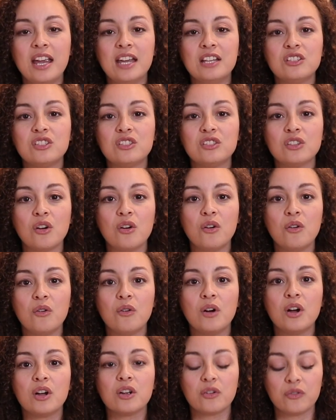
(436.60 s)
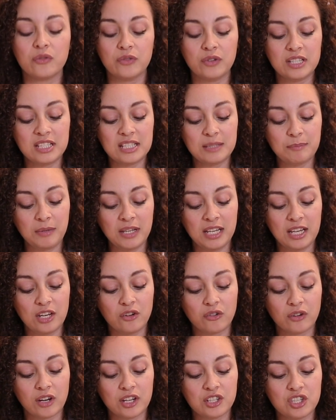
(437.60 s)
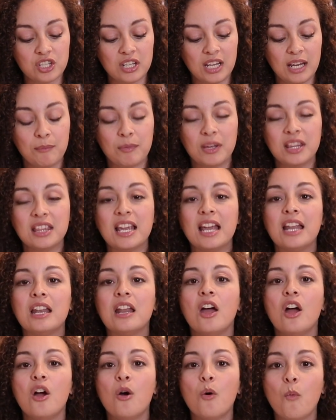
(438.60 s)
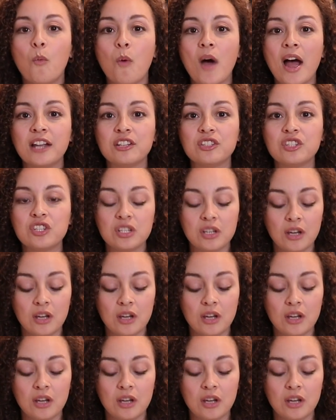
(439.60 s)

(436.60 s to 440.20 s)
it's so crispy, crunchety, but then watch.